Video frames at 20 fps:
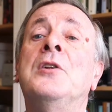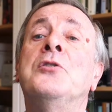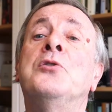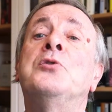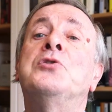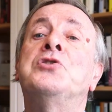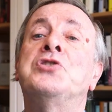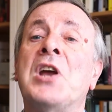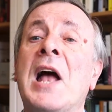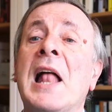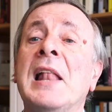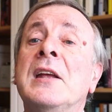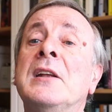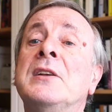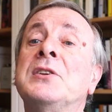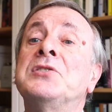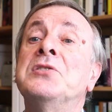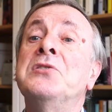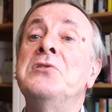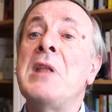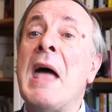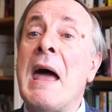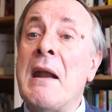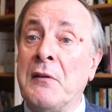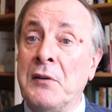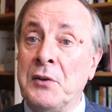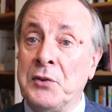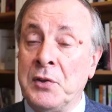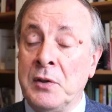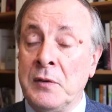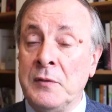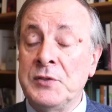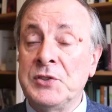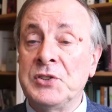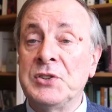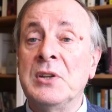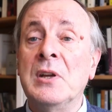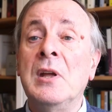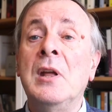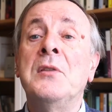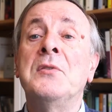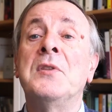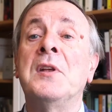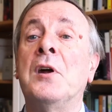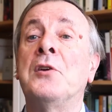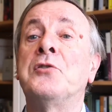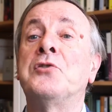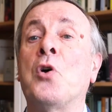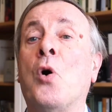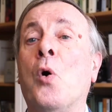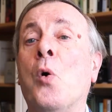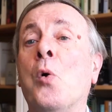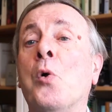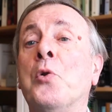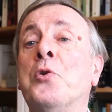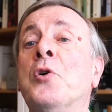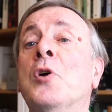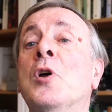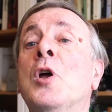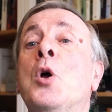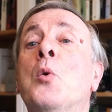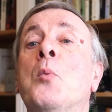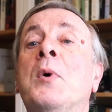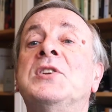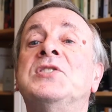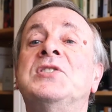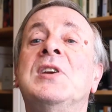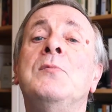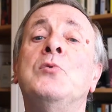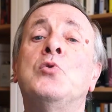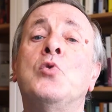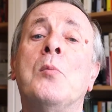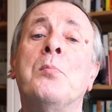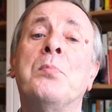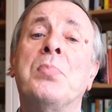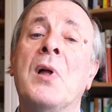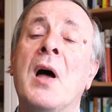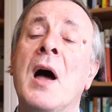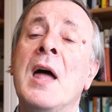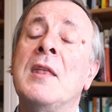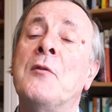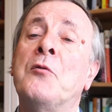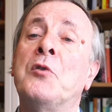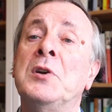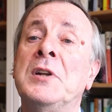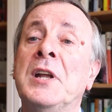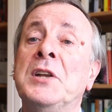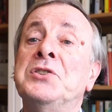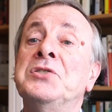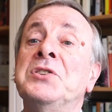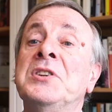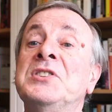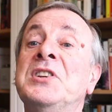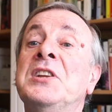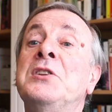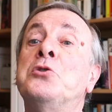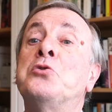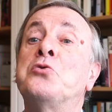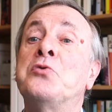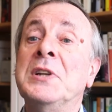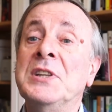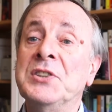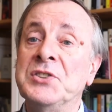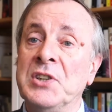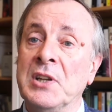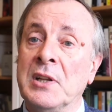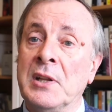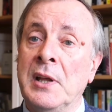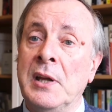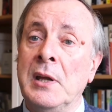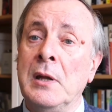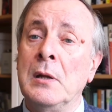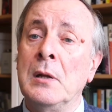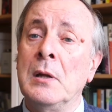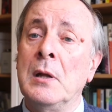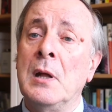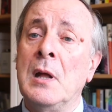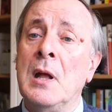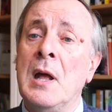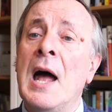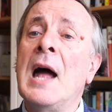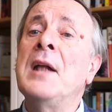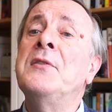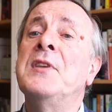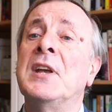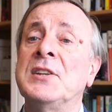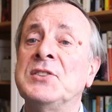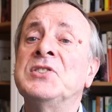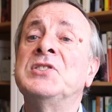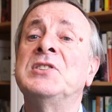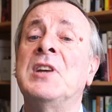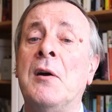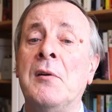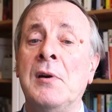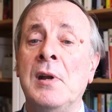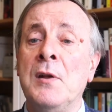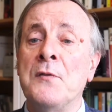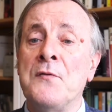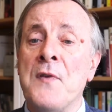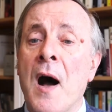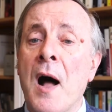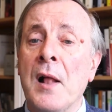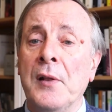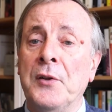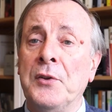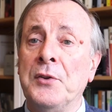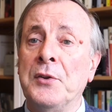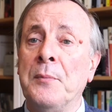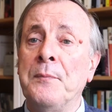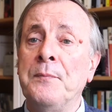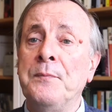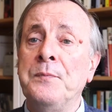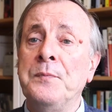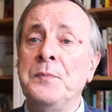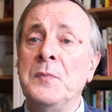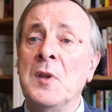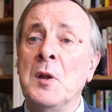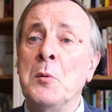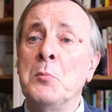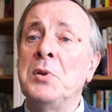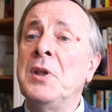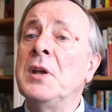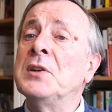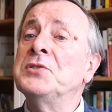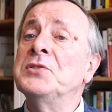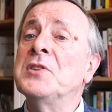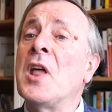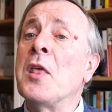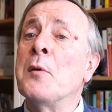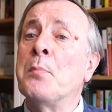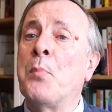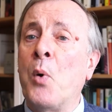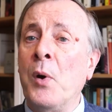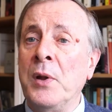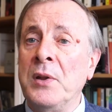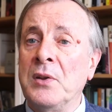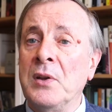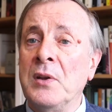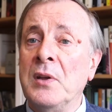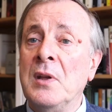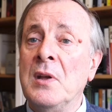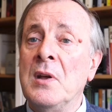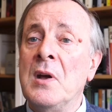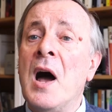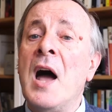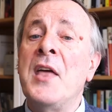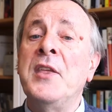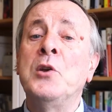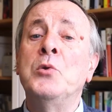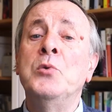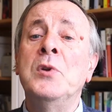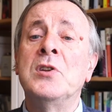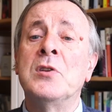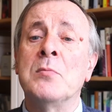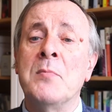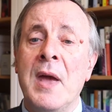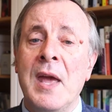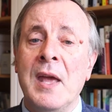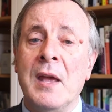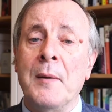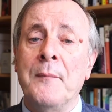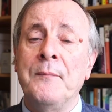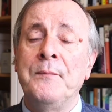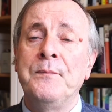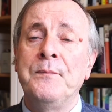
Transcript: to challenge narratives that are told which seem to imply that religion is intrinsically and necessarily violent here's another point I think we need to make.